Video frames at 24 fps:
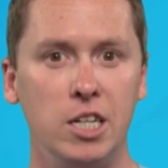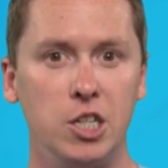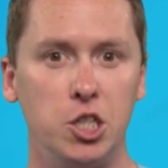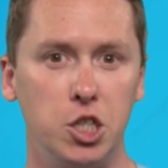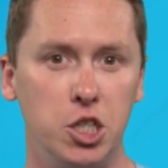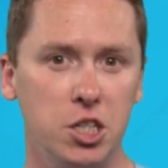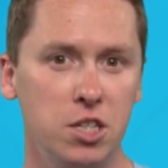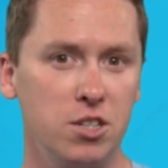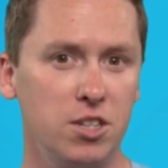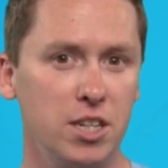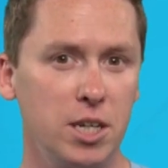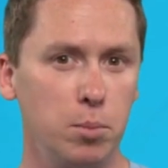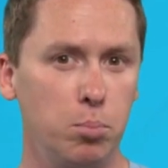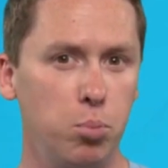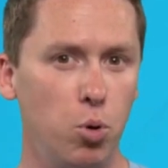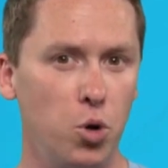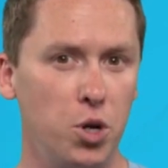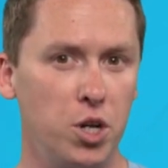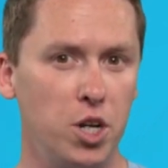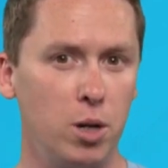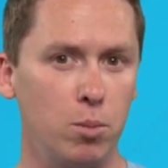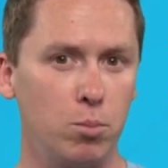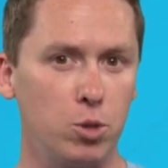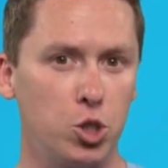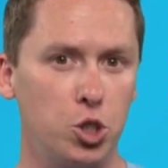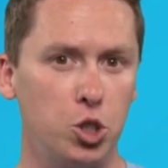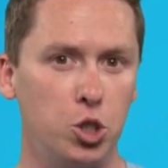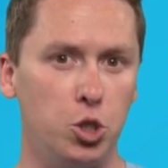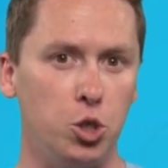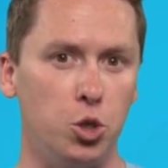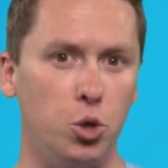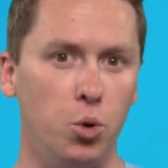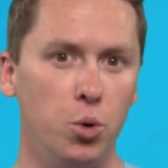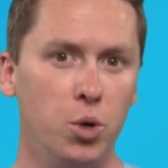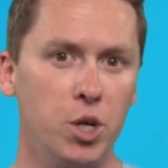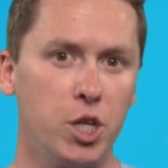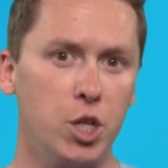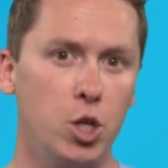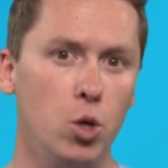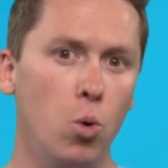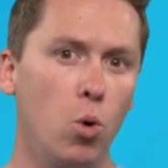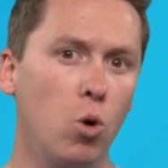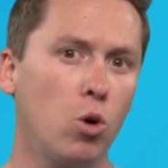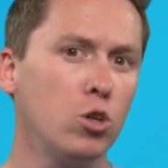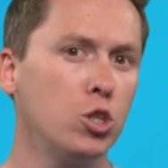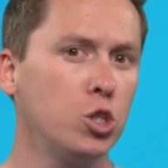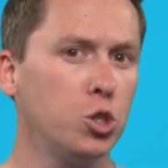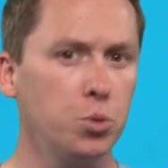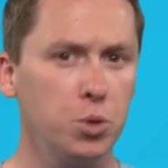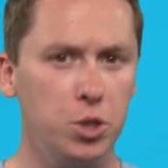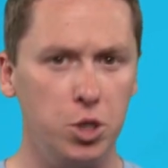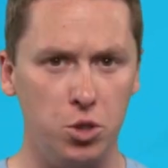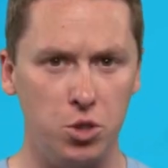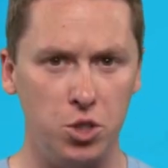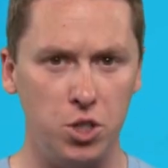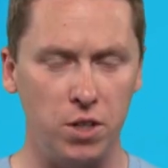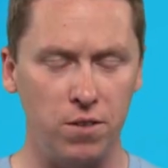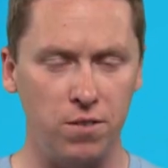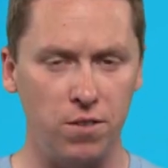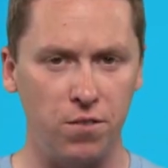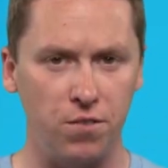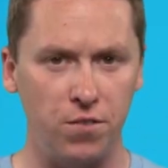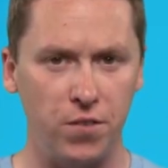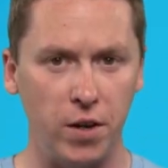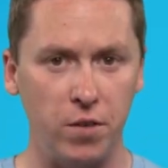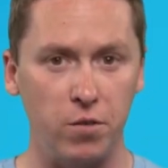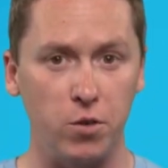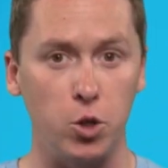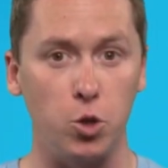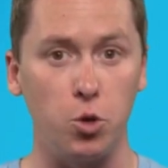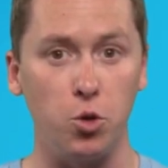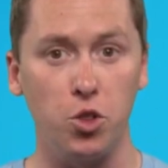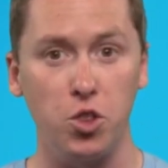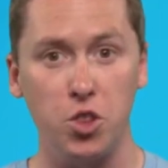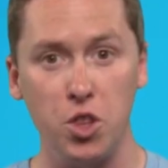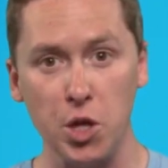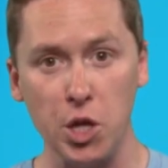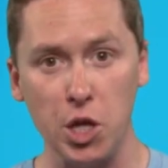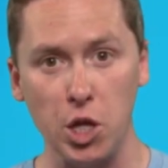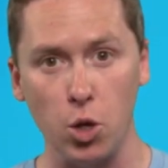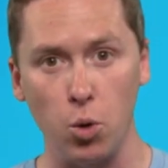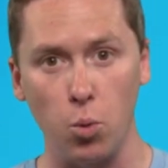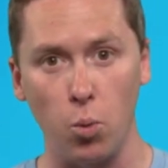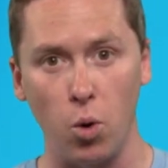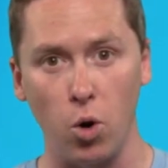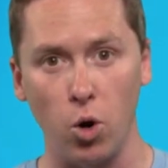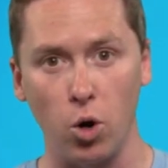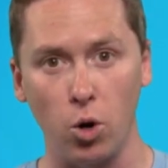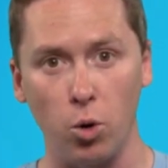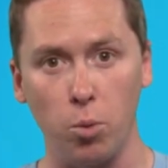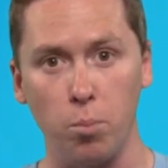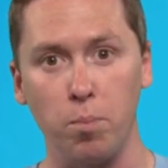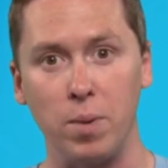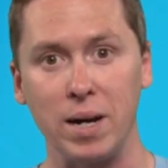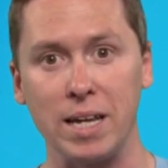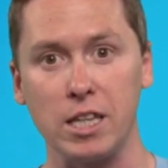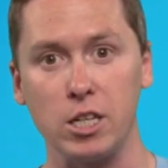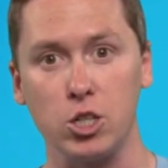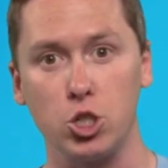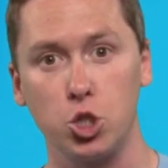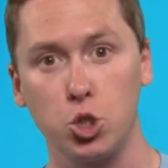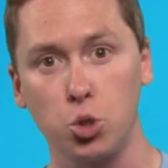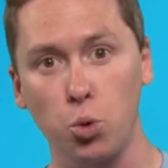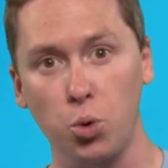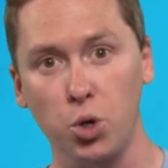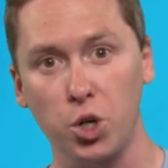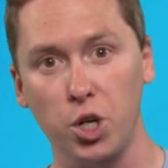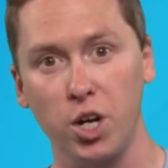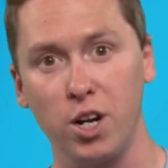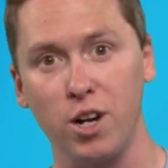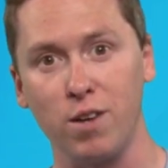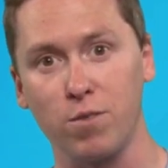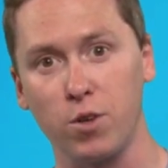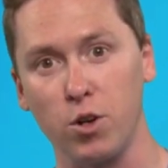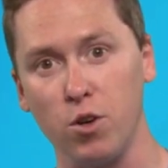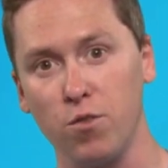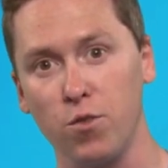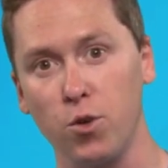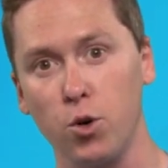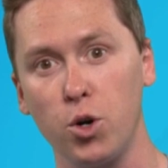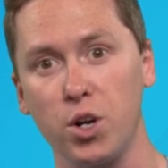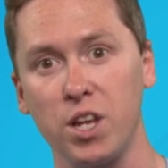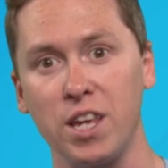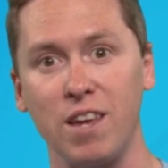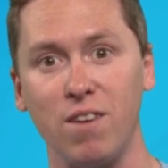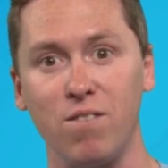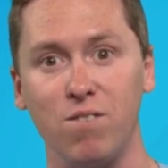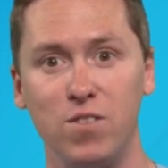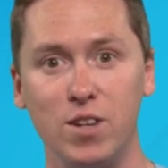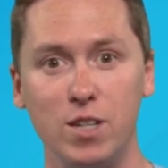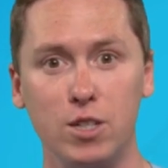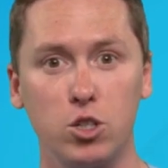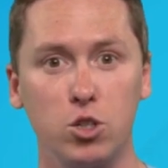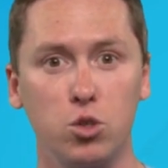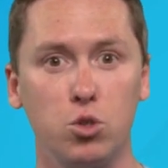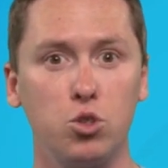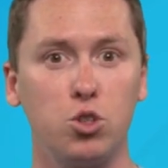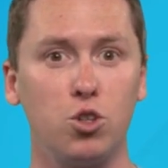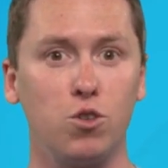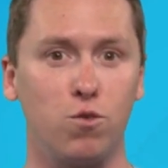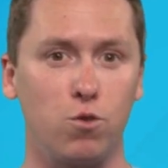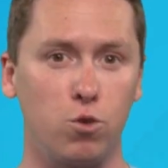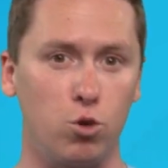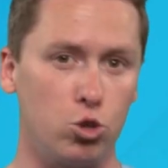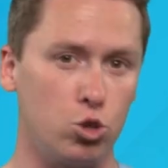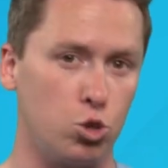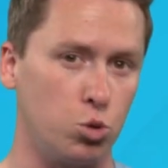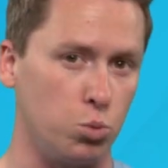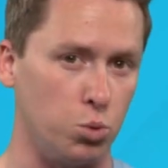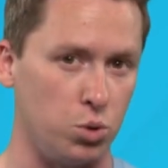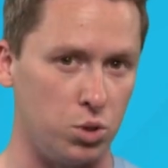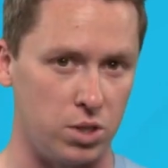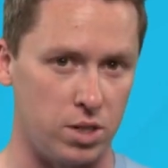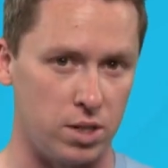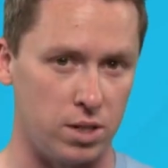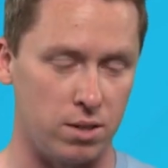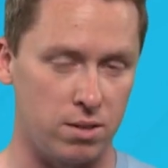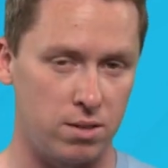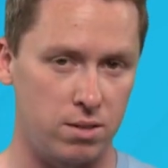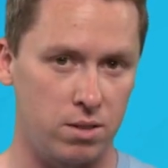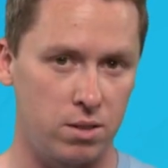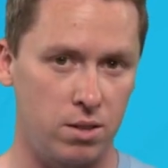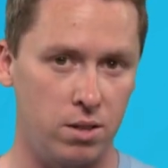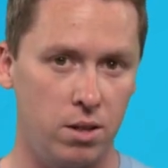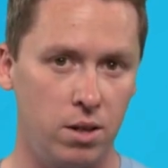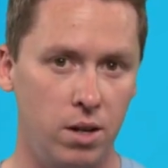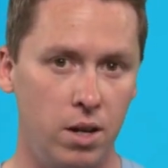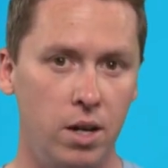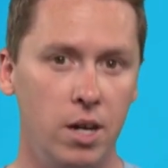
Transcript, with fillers: Just like point number two, you aren't doing yourself the favor you think you are by the shortcut of converting a physical to virtual disk.